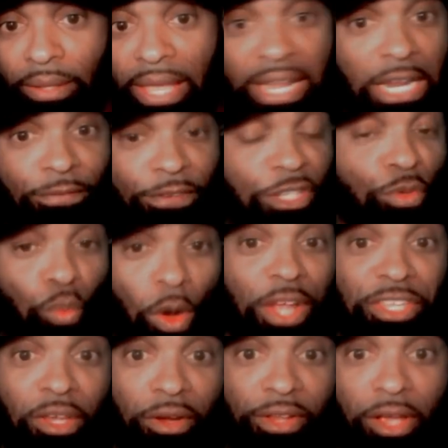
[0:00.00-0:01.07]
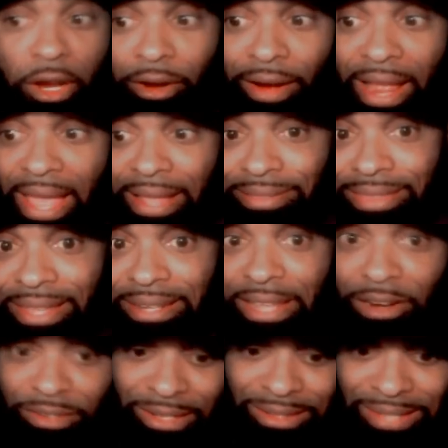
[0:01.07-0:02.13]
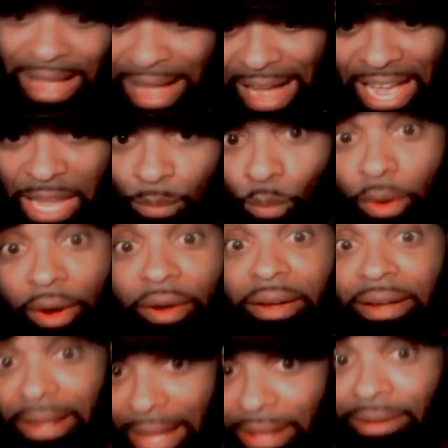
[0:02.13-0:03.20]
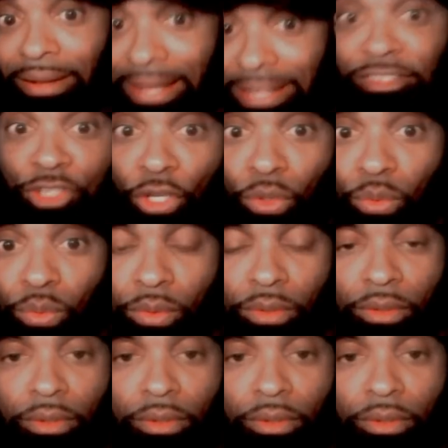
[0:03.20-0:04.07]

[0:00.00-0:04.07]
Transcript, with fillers: And if he's one year younger, then there's a time where he's two.